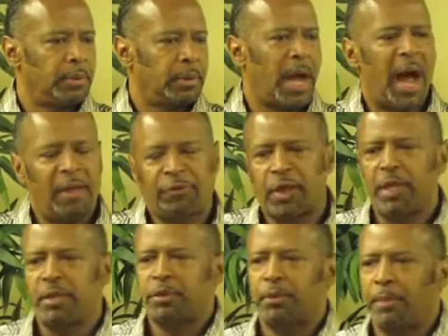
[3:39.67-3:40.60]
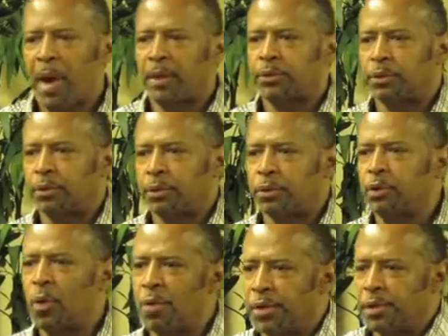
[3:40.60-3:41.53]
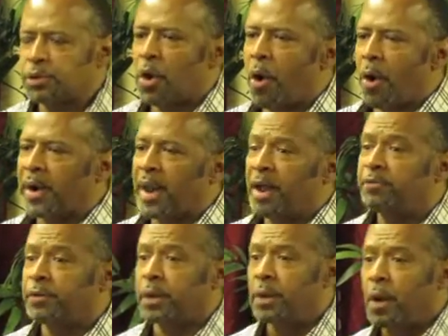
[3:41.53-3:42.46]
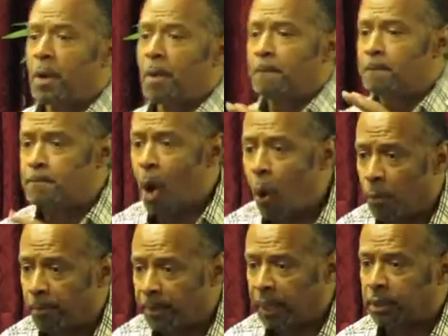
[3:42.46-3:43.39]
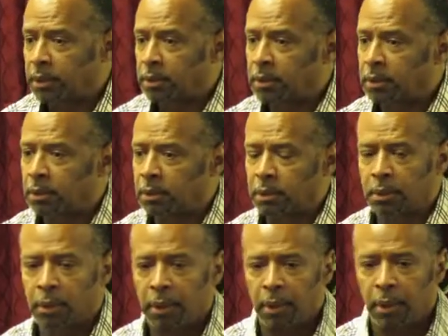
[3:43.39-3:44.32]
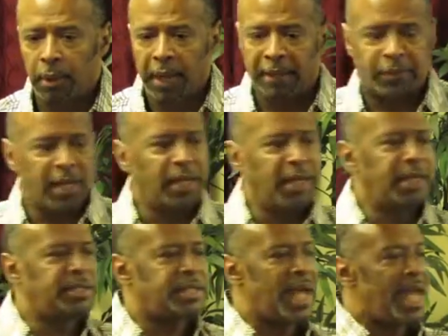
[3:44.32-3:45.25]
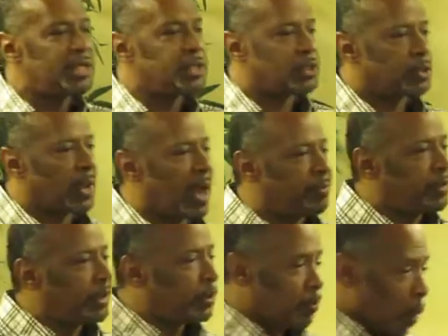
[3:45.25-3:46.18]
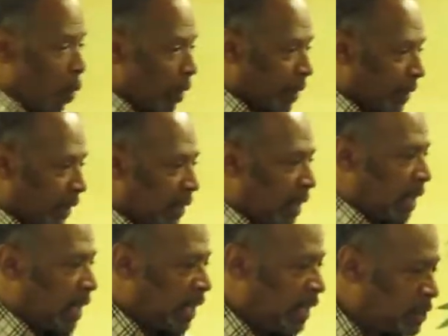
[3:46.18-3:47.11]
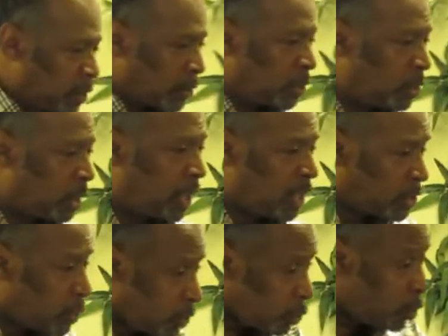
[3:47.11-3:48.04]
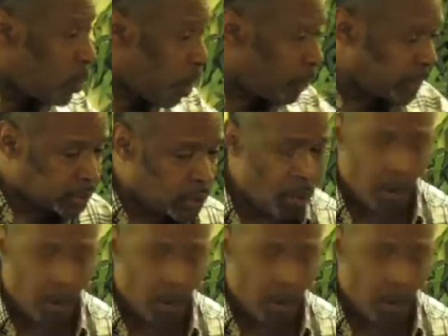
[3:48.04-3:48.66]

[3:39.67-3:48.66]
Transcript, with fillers: God thinks about you. You on his heart every moment. Amen. And then he tests you every morning. He's on you, he's you on his